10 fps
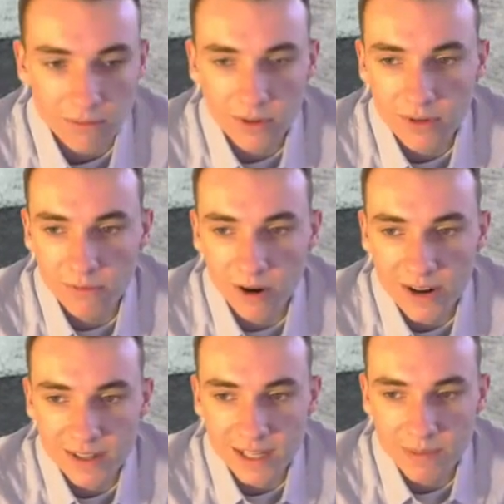We're
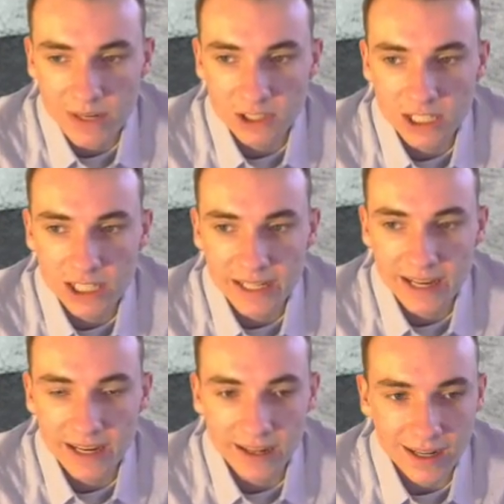already at 10 minutes. This, yeah,
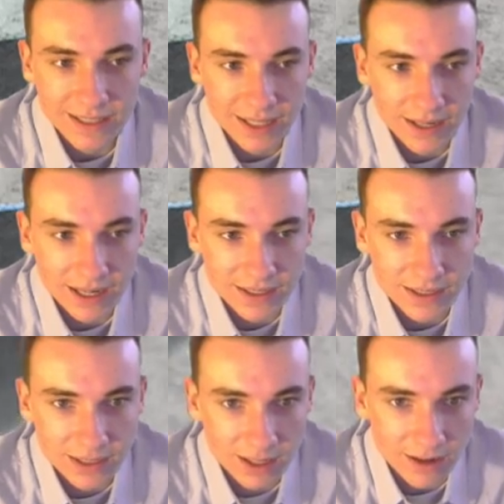like I said, guys,
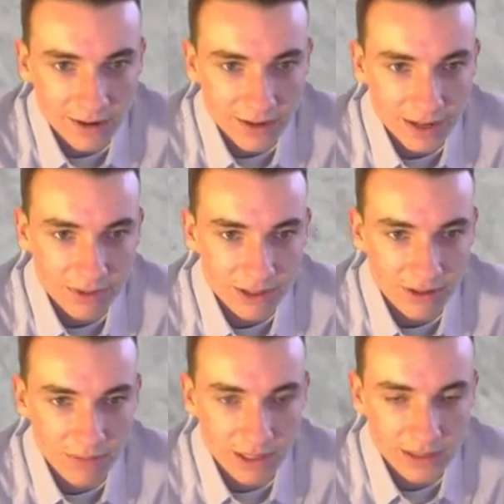this is the longer
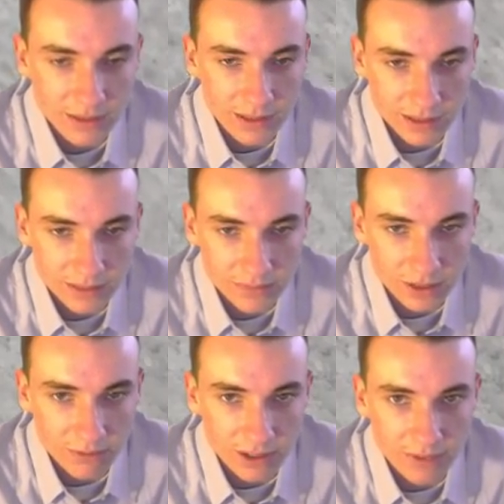episode, but
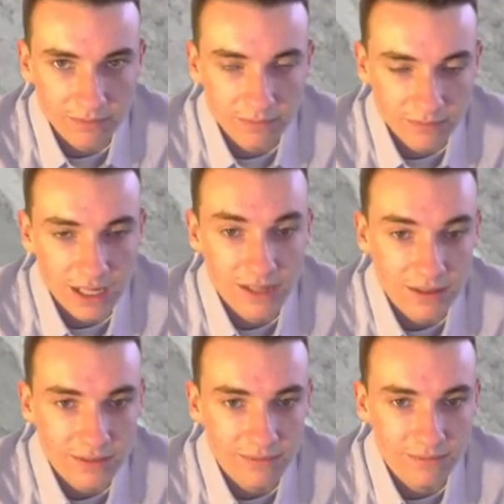don't worry.
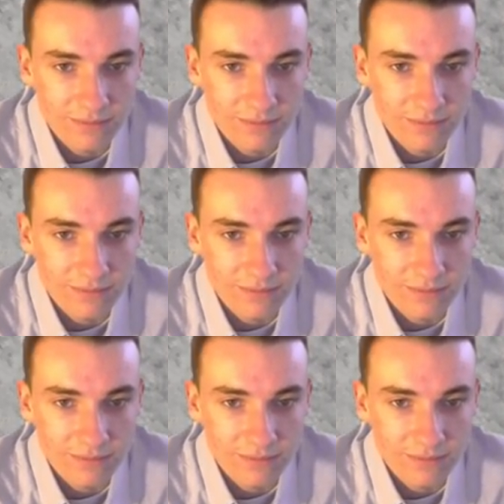It's...